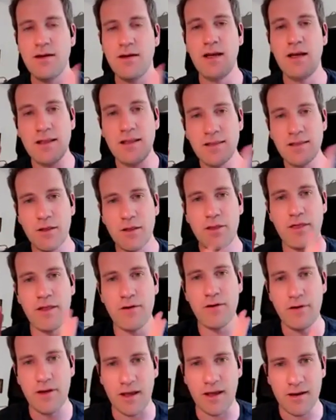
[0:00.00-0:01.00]
in the
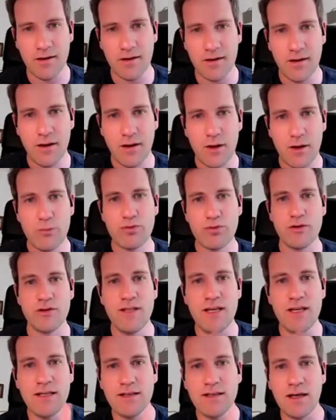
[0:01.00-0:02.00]
theory
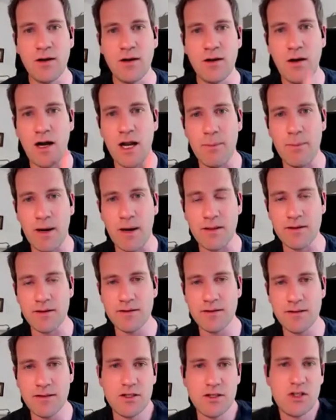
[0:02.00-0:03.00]
predict a null
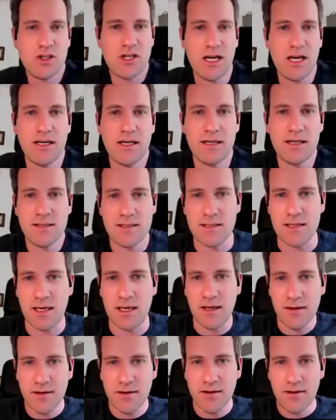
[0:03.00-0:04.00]
hypothesis, check and
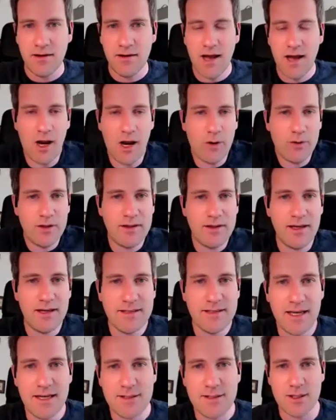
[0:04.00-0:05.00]
see how did they
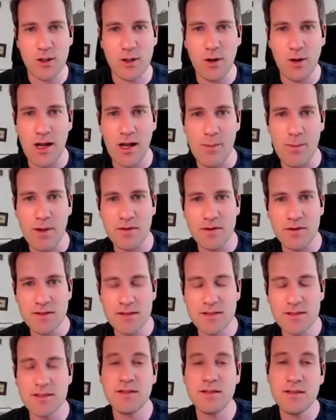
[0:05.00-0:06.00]
test the null
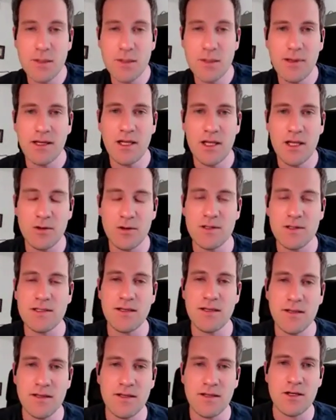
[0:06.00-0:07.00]
hypothesis, and typically you'll see
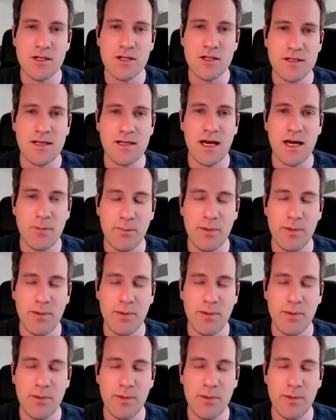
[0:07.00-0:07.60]
that they just got